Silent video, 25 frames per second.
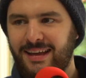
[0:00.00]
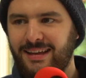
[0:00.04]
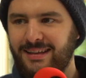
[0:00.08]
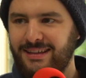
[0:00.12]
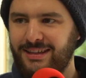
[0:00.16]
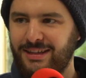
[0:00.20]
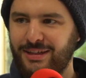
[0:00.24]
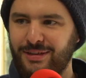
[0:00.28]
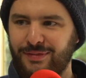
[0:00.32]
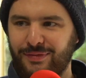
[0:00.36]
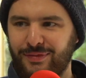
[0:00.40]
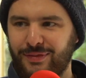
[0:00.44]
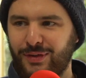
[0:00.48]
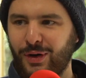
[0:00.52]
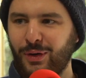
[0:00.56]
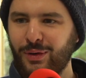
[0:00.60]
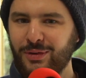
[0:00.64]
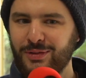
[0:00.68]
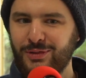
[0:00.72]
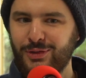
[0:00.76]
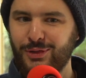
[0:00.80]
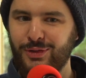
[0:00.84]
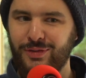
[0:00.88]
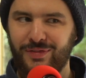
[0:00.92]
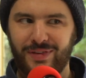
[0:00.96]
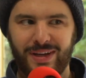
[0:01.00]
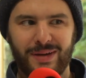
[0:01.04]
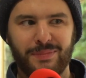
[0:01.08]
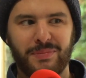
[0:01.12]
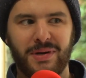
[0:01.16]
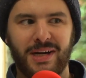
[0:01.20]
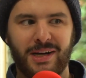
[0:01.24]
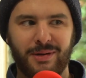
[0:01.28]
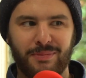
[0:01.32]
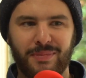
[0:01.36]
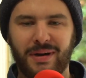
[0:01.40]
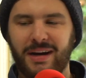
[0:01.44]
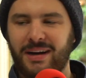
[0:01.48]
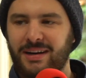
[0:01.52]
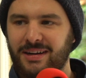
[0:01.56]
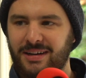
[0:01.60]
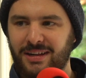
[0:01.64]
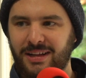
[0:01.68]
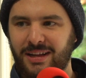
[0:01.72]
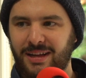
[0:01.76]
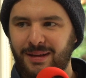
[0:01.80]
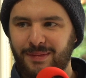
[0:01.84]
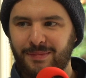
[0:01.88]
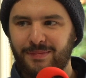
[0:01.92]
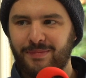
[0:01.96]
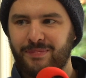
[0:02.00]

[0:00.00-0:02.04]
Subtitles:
You've gone to a vampire bar club.